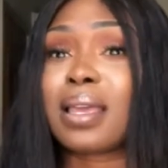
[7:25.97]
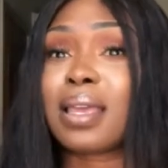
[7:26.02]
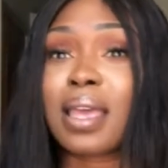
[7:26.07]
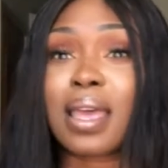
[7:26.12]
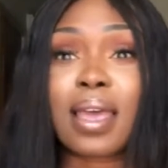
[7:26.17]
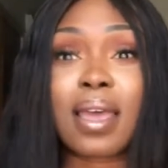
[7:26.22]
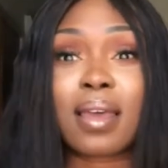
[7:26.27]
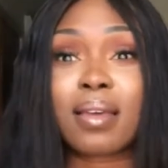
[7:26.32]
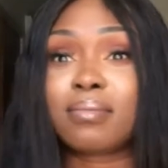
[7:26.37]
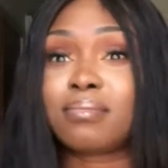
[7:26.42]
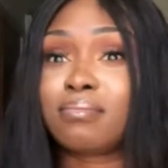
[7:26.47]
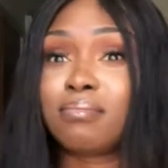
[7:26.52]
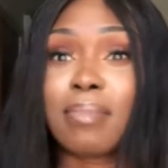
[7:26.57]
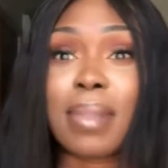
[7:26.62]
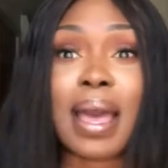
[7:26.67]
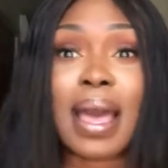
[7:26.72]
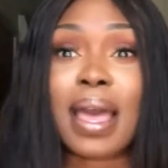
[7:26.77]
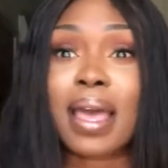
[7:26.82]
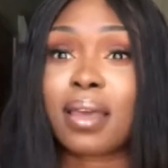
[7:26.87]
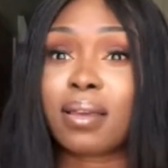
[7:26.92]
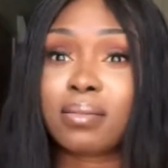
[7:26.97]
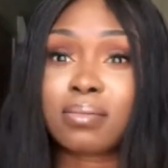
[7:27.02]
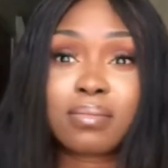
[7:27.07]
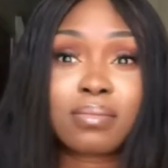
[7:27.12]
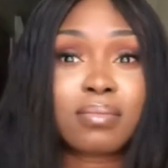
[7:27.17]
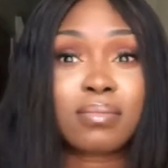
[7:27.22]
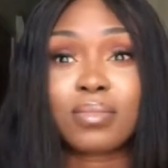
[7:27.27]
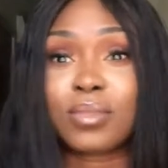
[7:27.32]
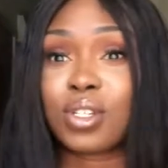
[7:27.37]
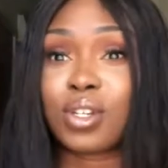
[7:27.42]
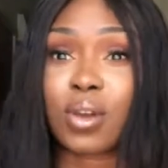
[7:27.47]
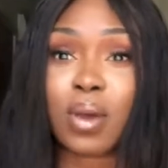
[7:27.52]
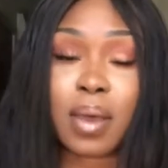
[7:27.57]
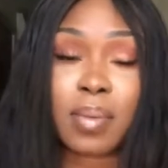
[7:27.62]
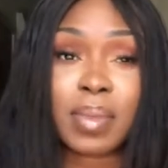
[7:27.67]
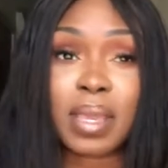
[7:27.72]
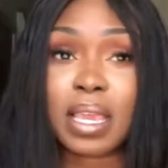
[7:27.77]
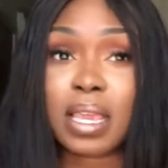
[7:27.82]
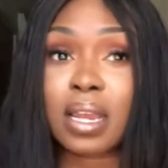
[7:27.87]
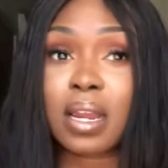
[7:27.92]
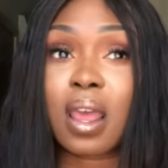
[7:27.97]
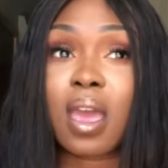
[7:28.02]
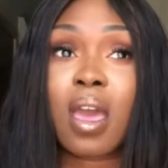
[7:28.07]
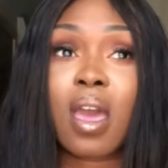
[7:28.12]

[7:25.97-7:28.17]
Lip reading: yeah, bye, you know what I mean?